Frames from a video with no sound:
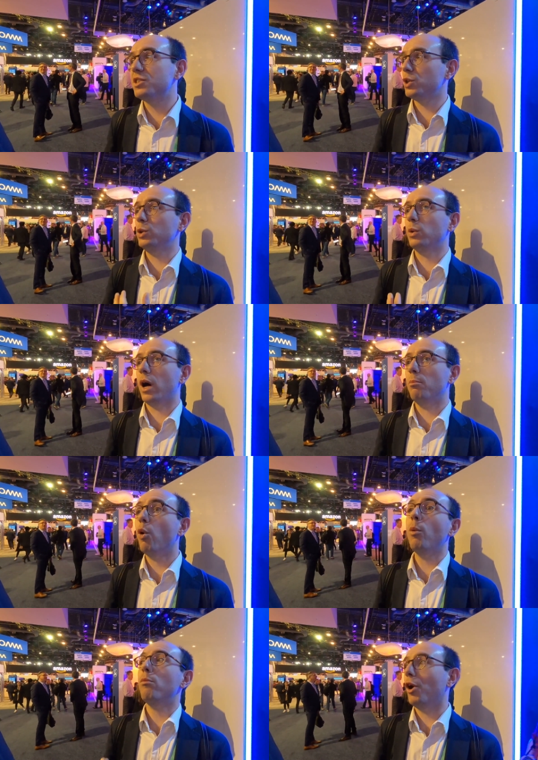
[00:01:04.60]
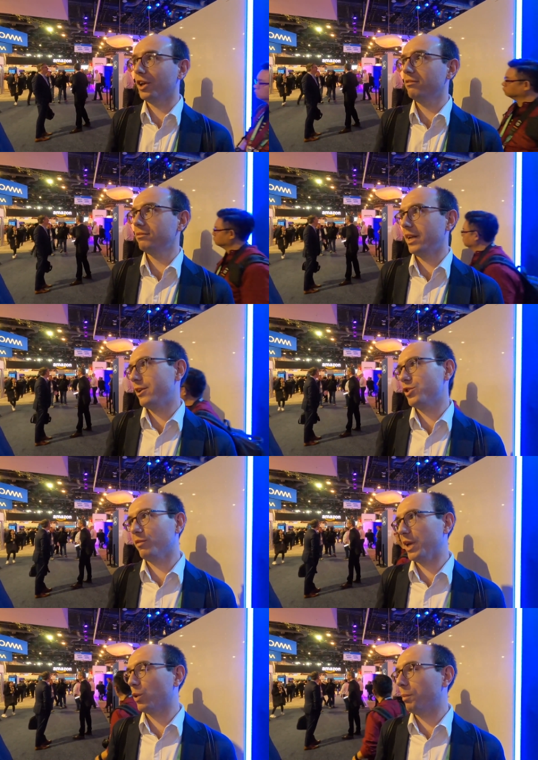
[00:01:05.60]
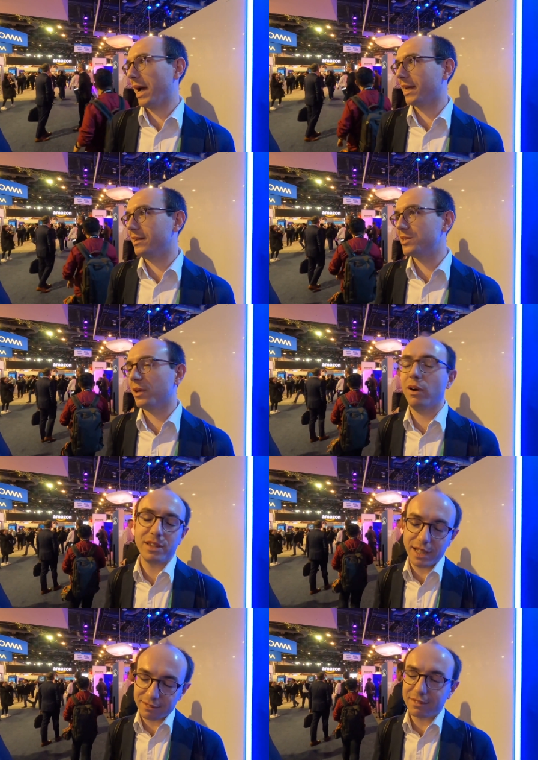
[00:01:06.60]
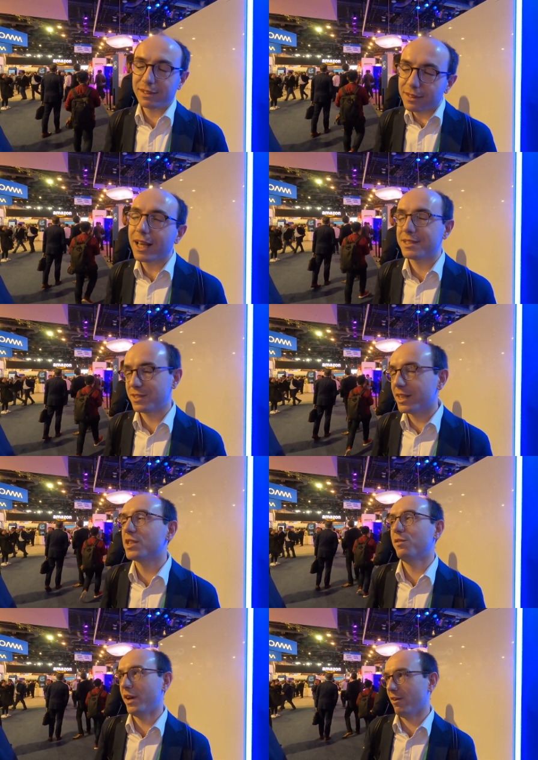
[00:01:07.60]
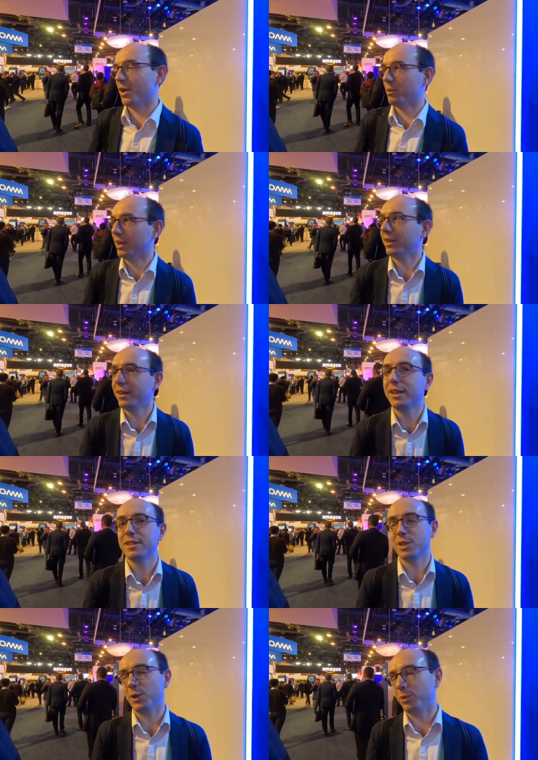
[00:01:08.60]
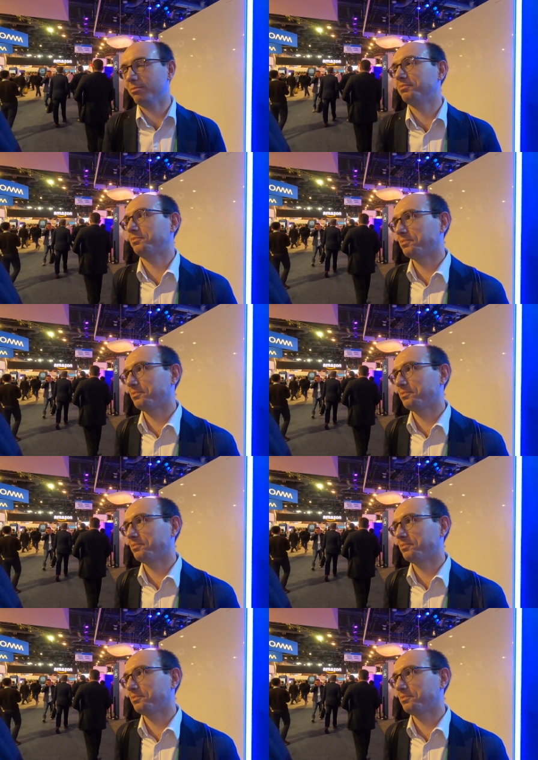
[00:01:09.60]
into a more modern electric vehicle package. So I think that, that's a fair argument. I think it's a good one.